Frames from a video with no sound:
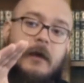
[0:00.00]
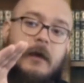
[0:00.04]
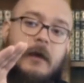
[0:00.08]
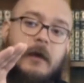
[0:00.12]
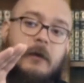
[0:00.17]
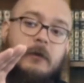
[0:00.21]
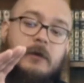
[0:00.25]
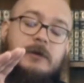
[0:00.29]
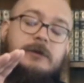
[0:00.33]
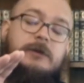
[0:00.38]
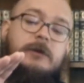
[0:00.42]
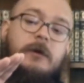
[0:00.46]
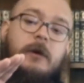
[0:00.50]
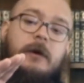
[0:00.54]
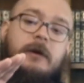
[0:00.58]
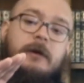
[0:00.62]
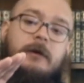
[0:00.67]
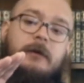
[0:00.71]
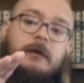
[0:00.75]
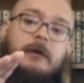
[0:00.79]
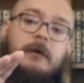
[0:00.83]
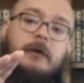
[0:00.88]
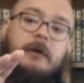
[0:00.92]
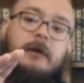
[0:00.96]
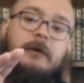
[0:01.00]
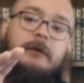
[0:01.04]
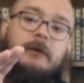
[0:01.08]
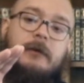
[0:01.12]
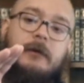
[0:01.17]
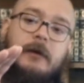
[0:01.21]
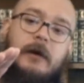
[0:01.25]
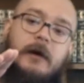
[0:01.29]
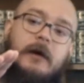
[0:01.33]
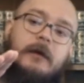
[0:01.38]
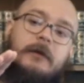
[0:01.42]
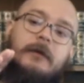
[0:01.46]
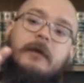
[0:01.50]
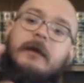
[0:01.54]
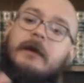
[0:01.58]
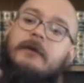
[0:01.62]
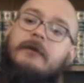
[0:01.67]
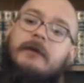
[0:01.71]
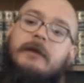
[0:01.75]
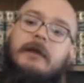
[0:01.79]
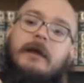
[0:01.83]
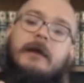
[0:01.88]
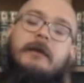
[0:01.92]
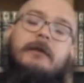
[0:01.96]
And what you're going to do is think
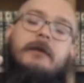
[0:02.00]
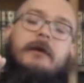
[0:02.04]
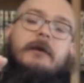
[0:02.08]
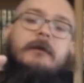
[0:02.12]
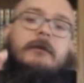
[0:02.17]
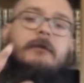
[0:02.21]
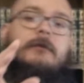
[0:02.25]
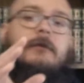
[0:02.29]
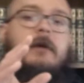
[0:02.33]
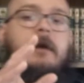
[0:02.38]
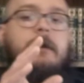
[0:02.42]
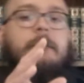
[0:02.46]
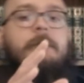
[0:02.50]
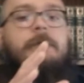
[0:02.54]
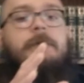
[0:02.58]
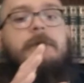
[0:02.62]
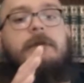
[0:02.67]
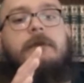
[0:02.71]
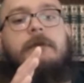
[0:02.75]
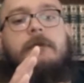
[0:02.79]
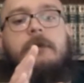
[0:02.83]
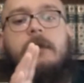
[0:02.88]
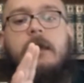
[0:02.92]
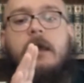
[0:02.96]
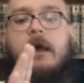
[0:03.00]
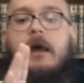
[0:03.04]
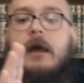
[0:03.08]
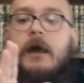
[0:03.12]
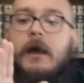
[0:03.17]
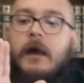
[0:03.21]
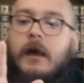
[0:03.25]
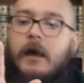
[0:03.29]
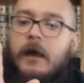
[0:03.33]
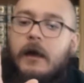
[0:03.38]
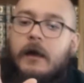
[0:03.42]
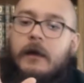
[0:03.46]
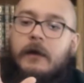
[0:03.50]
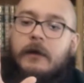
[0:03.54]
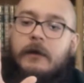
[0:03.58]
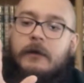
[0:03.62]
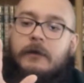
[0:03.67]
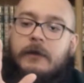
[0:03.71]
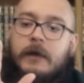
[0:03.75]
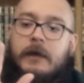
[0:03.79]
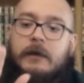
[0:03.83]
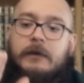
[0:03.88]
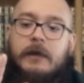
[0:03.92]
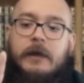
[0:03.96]
of it like this, right?
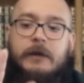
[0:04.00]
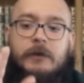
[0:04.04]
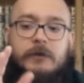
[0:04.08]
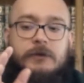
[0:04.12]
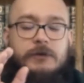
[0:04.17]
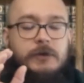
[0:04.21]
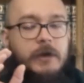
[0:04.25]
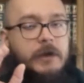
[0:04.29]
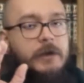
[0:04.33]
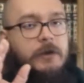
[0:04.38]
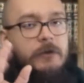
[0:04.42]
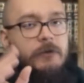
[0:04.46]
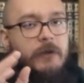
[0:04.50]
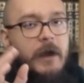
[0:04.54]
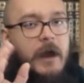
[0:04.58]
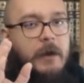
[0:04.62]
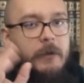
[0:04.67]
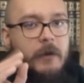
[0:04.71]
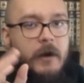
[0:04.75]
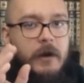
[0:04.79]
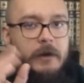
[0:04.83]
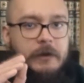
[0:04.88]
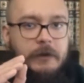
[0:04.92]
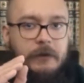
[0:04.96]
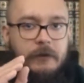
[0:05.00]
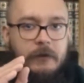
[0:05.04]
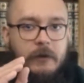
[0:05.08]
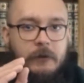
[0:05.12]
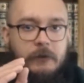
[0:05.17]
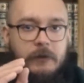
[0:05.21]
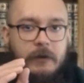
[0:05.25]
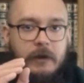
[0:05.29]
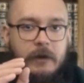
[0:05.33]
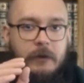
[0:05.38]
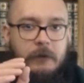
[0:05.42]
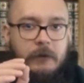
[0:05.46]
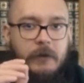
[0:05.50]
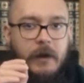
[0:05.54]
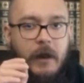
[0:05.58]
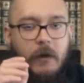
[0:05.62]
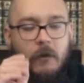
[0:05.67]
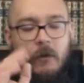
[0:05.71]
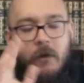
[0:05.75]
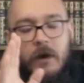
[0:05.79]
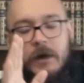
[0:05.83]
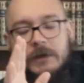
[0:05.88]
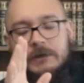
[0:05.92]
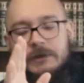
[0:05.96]
Think like you're trying to grab onto something, but I
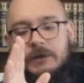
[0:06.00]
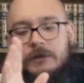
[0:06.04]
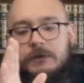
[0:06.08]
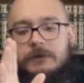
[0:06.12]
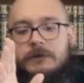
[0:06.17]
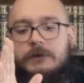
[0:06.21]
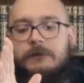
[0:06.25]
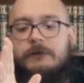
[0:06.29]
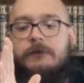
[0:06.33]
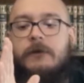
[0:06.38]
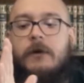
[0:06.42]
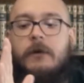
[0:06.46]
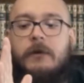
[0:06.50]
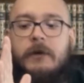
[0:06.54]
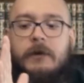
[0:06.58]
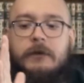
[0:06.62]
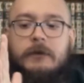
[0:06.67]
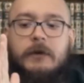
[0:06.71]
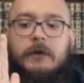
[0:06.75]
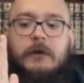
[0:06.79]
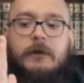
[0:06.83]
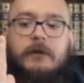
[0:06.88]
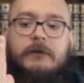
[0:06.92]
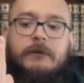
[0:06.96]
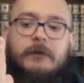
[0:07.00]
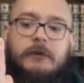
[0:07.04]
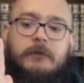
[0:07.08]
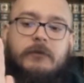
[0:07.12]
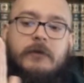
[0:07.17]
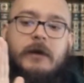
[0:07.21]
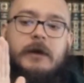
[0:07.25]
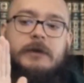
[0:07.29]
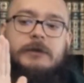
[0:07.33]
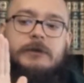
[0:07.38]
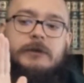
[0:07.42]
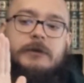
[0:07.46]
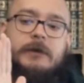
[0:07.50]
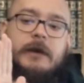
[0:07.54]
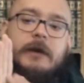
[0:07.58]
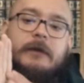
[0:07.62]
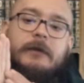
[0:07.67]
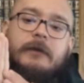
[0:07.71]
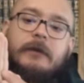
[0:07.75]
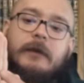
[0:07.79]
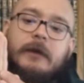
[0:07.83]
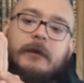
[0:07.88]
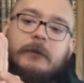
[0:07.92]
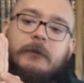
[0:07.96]
want you to focus all of your pressure
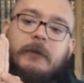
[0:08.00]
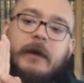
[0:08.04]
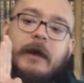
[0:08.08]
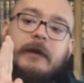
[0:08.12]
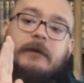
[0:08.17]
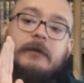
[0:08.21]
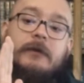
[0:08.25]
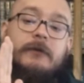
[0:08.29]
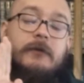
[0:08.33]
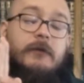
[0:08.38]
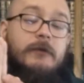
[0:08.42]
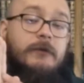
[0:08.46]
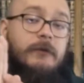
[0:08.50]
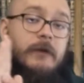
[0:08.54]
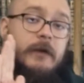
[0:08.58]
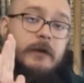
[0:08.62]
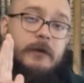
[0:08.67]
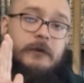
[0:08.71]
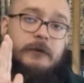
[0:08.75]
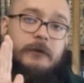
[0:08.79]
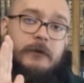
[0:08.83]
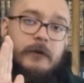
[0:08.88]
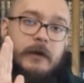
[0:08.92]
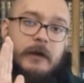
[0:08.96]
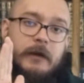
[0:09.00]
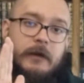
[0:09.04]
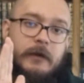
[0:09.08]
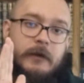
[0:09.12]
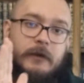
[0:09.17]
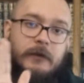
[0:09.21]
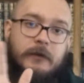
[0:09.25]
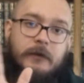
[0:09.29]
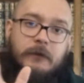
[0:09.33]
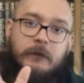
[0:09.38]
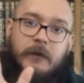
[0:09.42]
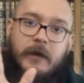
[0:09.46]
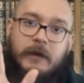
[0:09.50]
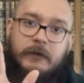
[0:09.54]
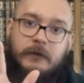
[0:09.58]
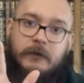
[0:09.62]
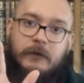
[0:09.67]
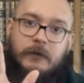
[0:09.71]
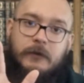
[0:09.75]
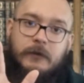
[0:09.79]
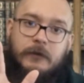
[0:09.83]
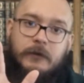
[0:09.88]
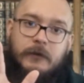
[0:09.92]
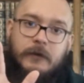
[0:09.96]
at the base of your fingers right here, and the base of
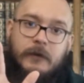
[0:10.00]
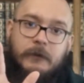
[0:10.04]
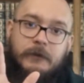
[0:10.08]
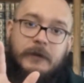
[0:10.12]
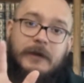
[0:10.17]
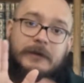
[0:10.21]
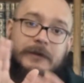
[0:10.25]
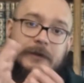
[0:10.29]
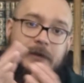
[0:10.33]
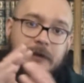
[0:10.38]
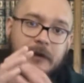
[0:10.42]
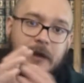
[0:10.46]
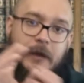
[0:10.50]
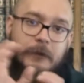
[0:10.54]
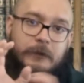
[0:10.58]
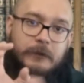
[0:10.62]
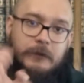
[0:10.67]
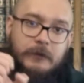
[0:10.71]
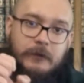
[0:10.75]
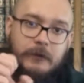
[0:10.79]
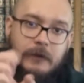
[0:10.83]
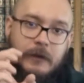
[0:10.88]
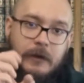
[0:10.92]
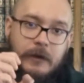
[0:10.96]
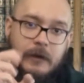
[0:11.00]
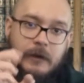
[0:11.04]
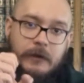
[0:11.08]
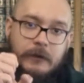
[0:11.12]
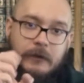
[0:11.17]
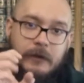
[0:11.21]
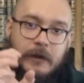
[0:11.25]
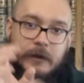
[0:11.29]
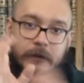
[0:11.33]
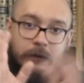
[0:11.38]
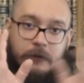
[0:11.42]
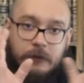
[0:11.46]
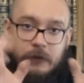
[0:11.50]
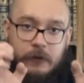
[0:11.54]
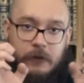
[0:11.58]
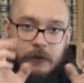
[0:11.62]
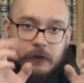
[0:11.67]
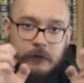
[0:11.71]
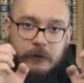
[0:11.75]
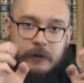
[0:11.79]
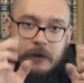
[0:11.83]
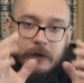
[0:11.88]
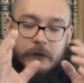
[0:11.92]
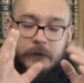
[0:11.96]
your thumb. Not the tips, not to
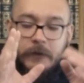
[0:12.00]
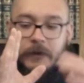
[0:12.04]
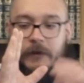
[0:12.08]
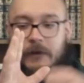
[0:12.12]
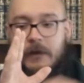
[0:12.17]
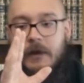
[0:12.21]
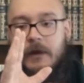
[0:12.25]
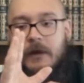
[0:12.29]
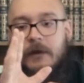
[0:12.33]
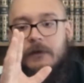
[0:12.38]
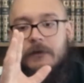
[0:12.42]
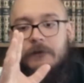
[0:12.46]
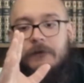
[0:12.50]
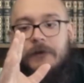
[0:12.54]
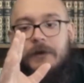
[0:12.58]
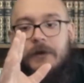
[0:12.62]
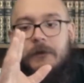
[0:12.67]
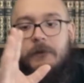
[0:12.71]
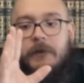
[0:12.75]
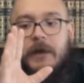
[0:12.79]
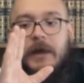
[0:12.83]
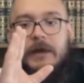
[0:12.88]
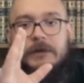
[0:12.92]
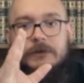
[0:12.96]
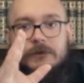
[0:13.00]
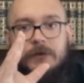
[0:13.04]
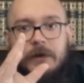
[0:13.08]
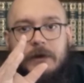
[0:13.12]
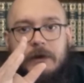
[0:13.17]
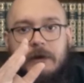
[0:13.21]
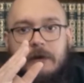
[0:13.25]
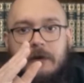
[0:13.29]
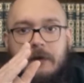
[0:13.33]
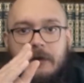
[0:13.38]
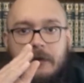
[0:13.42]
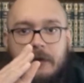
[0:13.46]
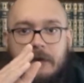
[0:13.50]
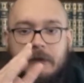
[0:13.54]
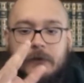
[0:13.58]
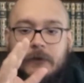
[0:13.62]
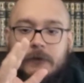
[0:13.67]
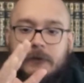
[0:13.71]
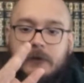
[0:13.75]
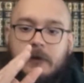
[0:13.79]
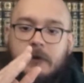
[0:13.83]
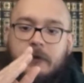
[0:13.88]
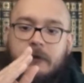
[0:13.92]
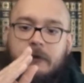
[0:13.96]
curl in, but the very base right here. And you'll
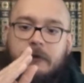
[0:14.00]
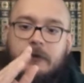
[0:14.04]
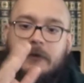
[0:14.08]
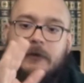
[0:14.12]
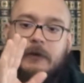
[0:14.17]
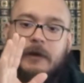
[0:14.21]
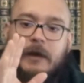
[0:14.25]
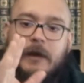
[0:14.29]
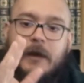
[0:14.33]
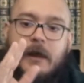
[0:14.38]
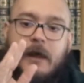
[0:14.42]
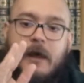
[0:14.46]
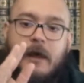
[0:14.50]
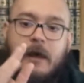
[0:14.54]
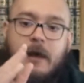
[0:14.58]
notice you'll get